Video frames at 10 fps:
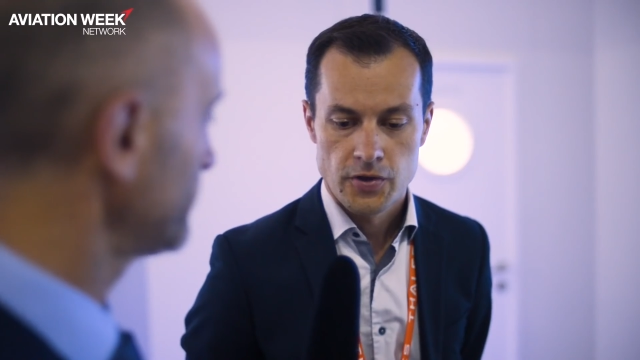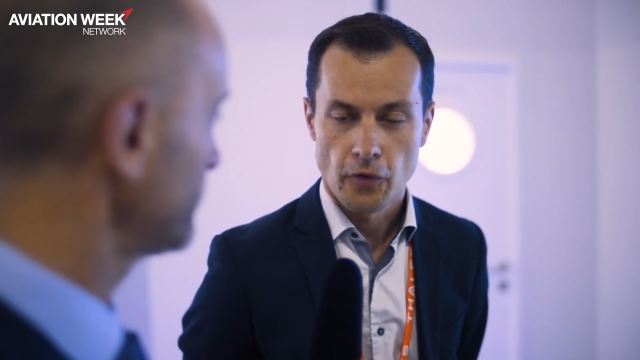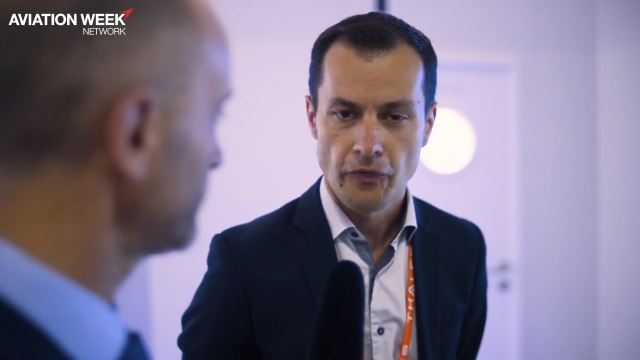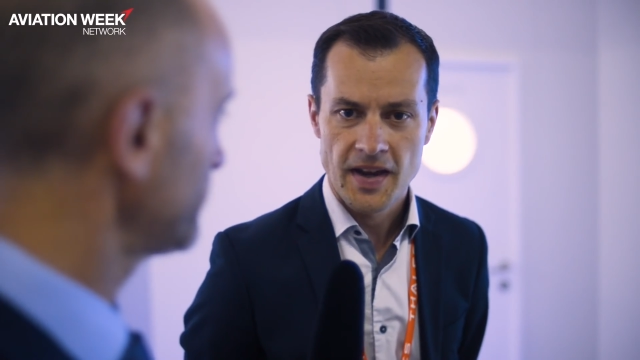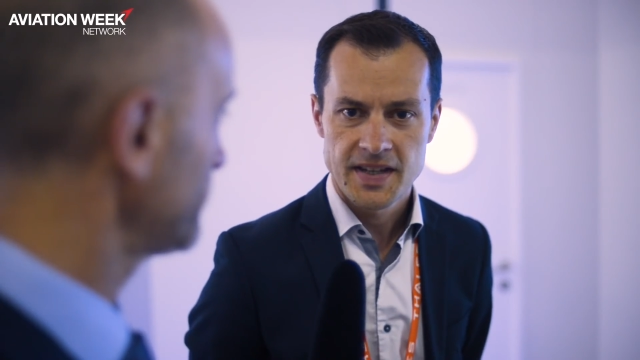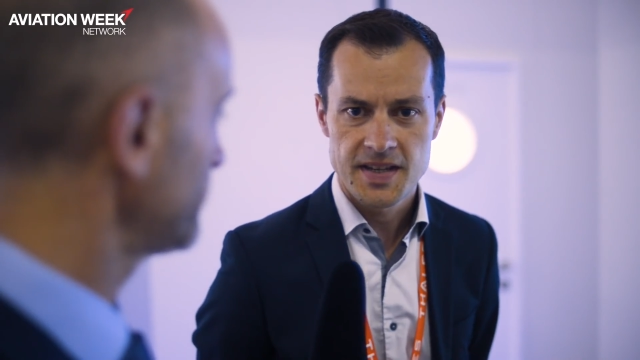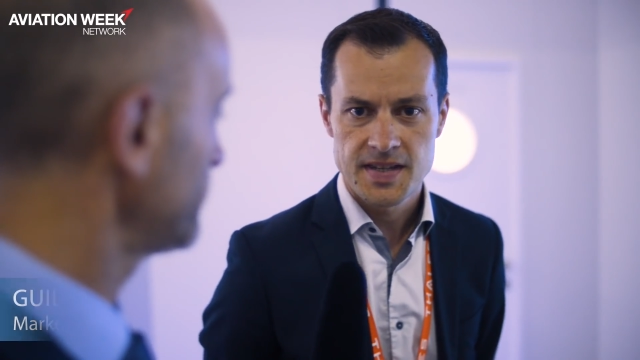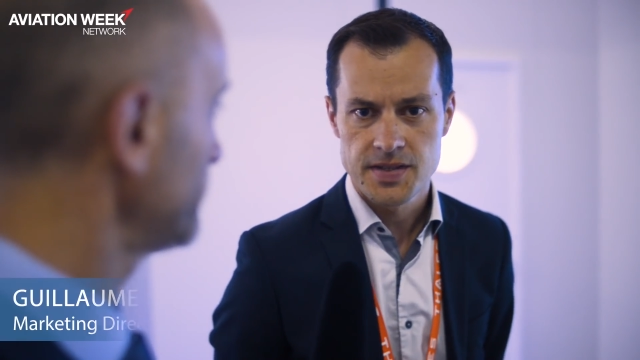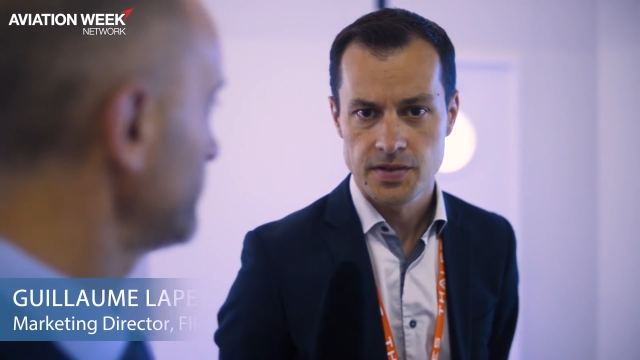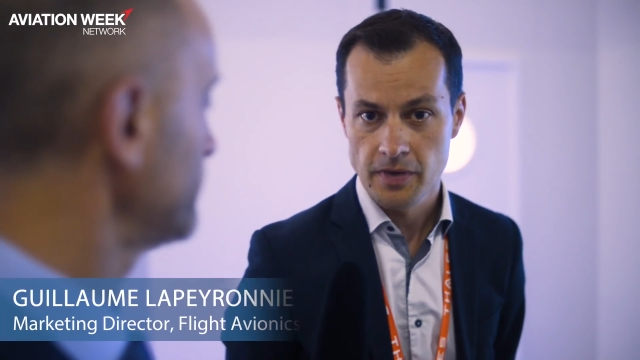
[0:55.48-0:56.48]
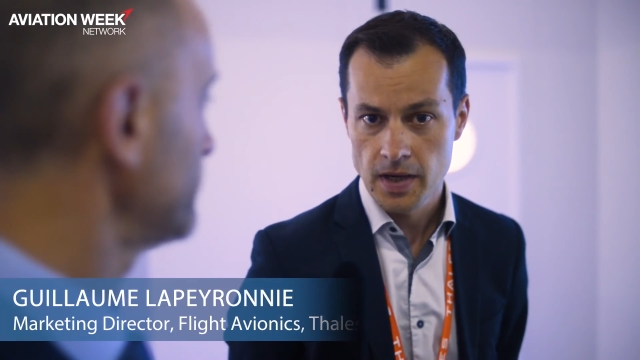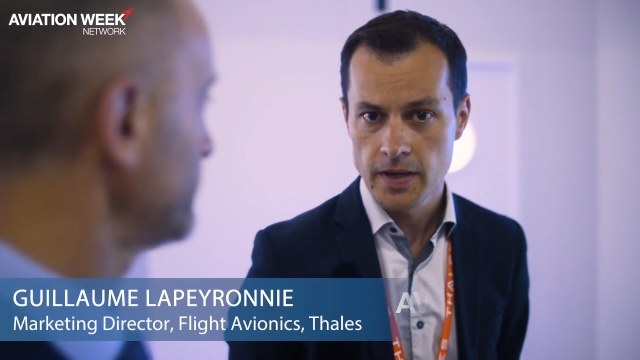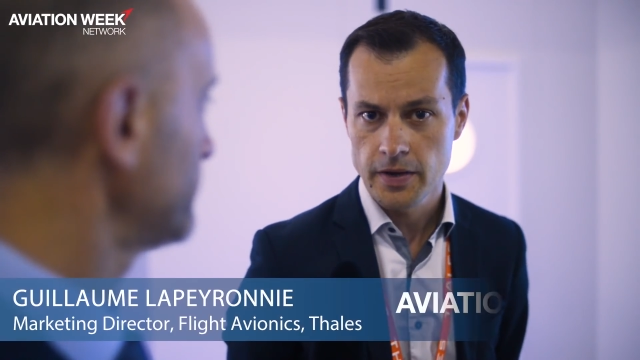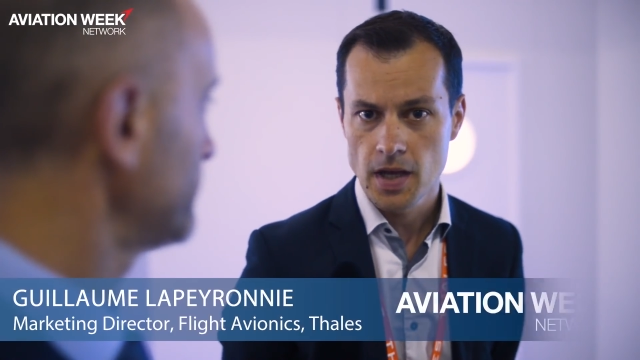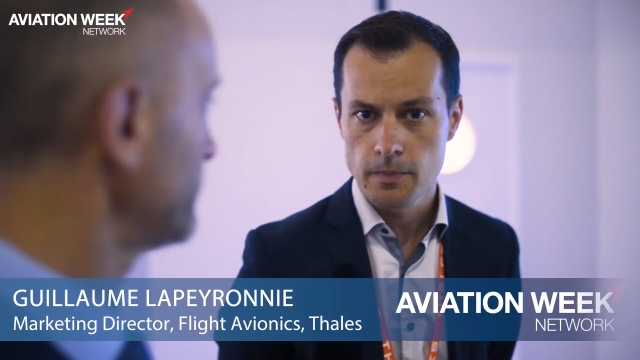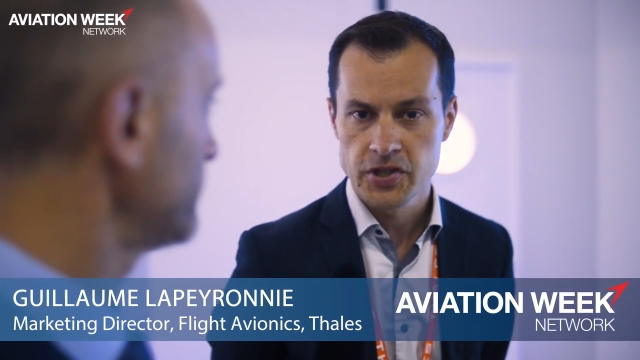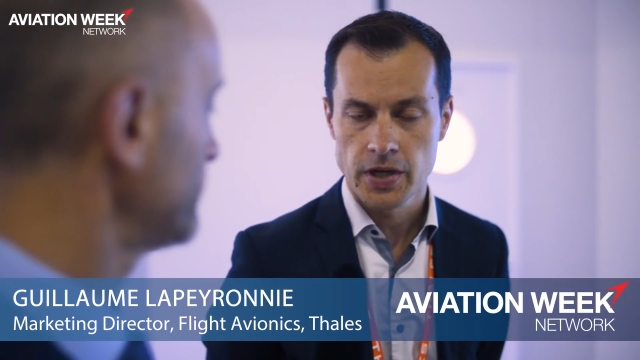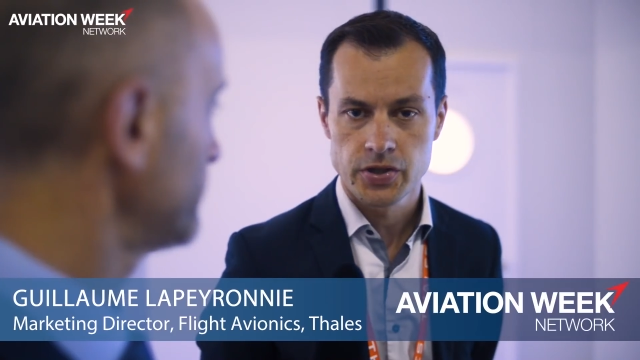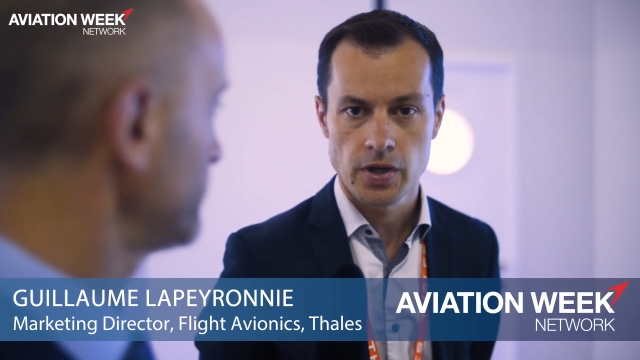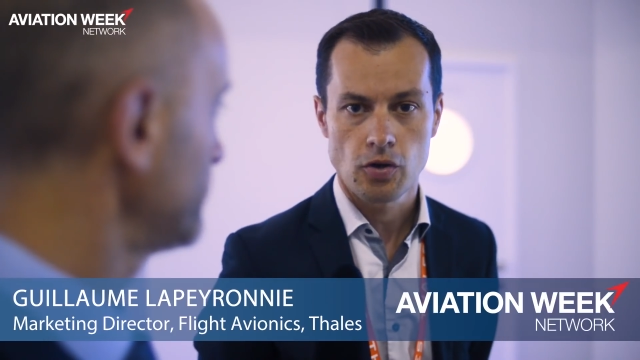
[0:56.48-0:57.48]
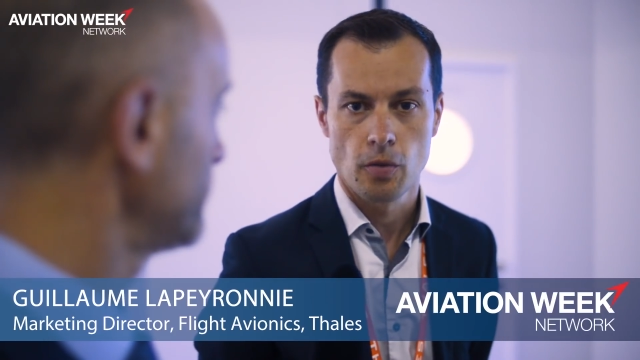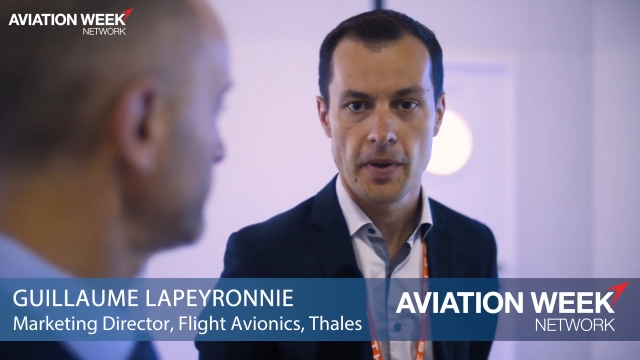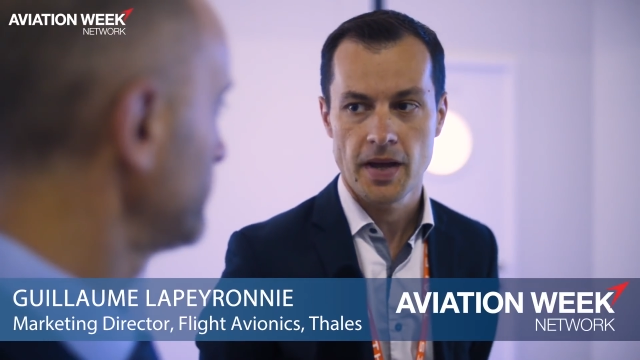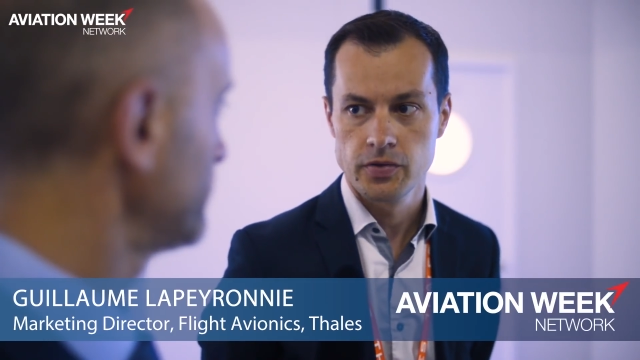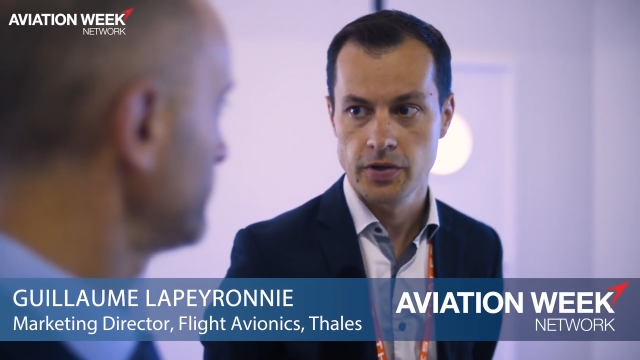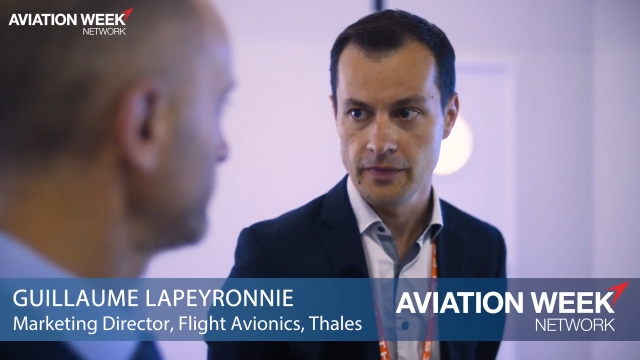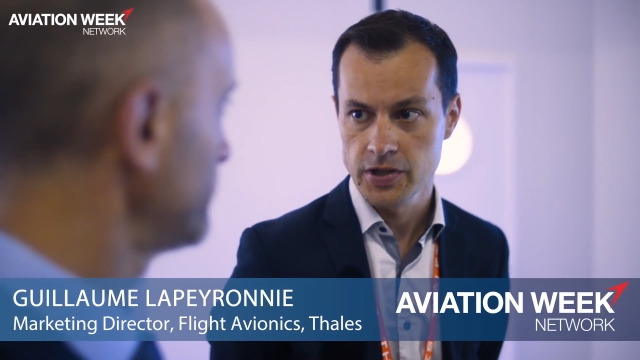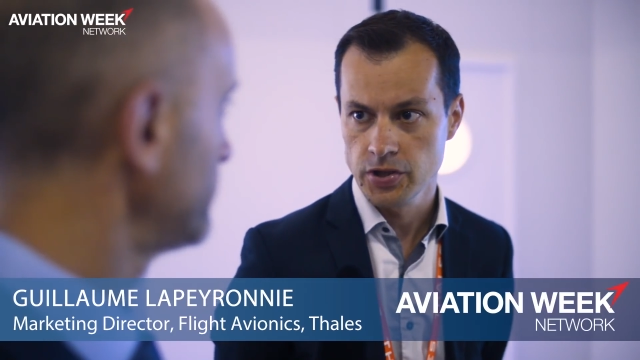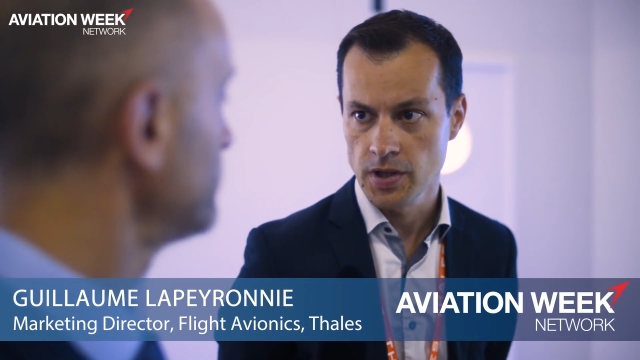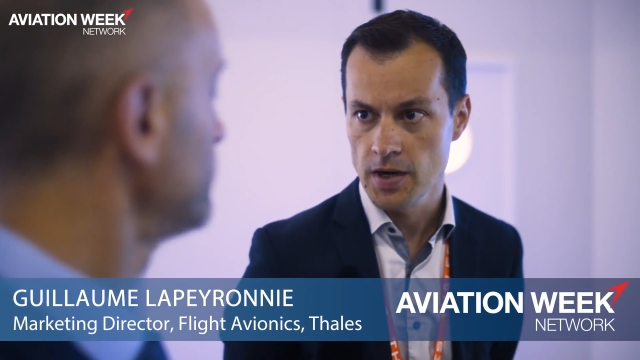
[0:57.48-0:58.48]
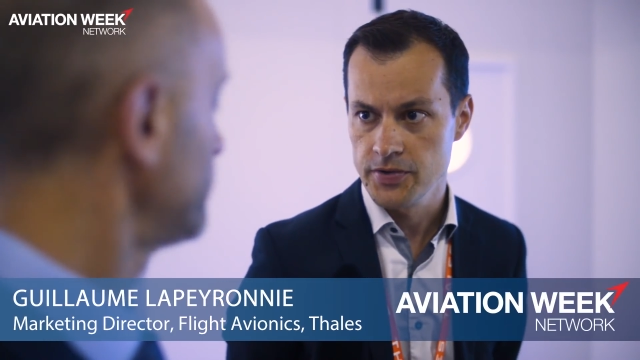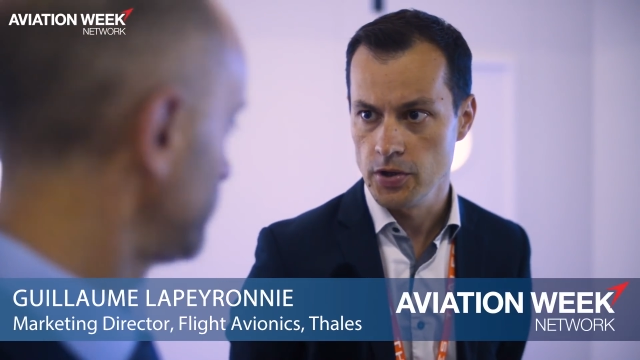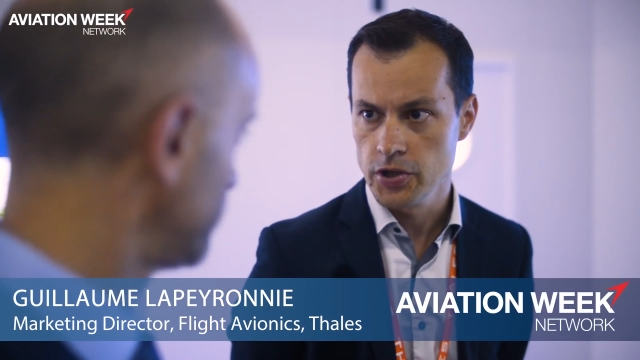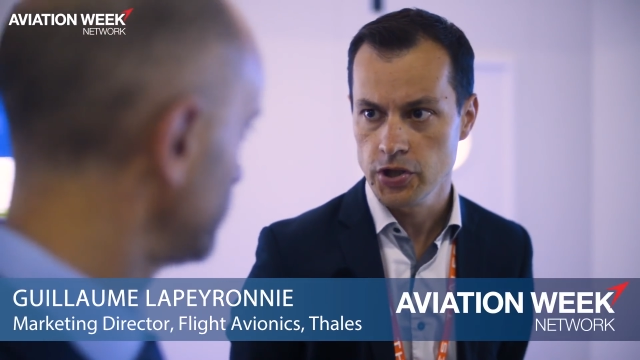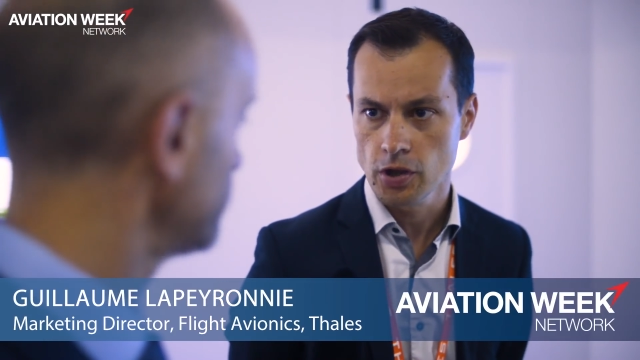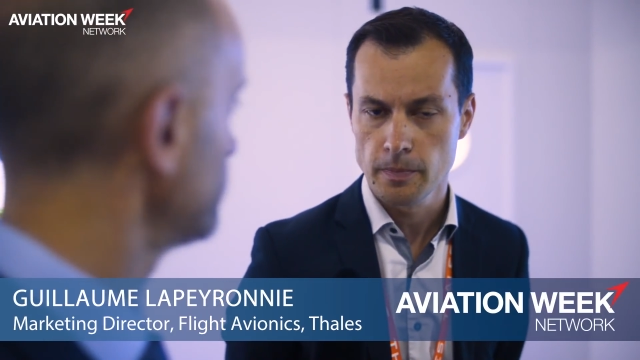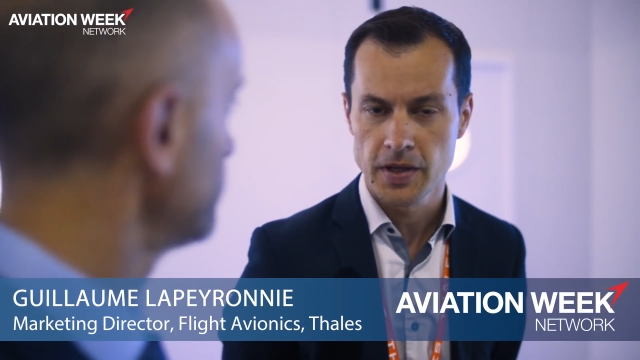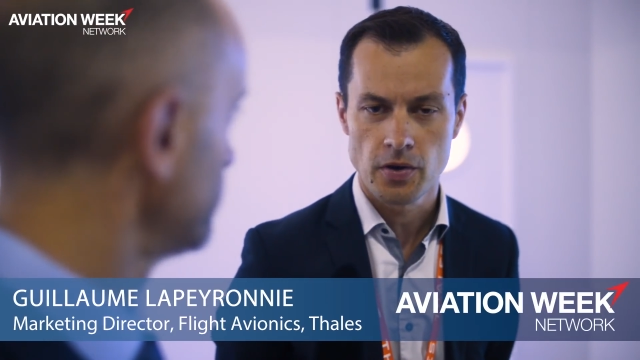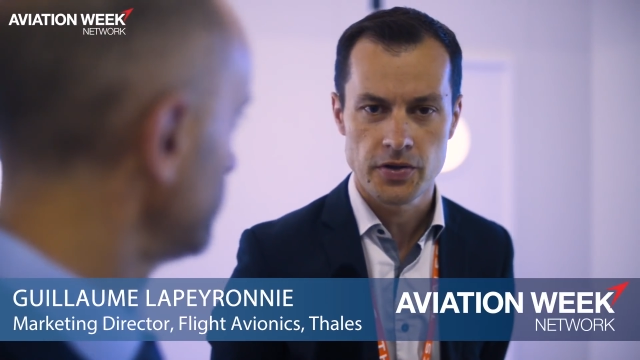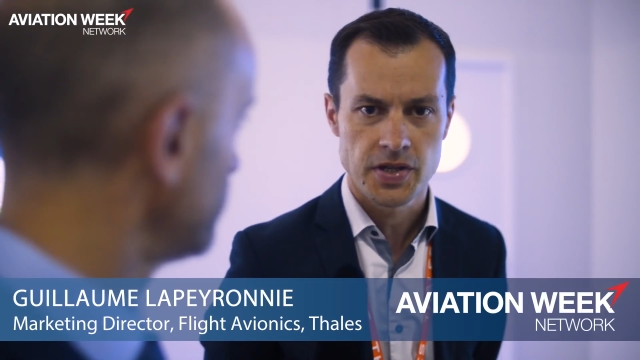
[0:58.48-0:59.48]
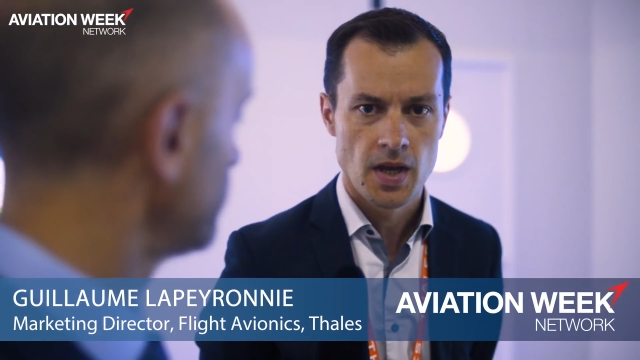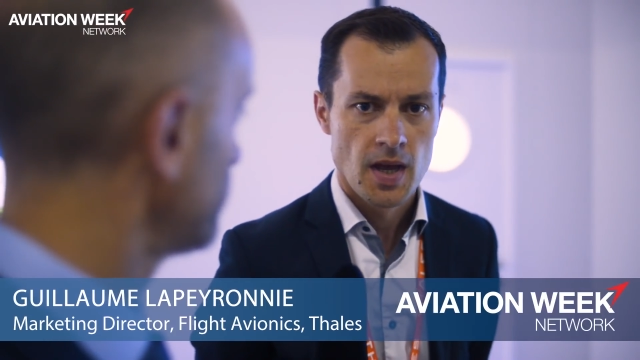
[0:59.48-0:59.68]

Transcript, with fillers: So FlytX is really a game changer compared to conventional solution because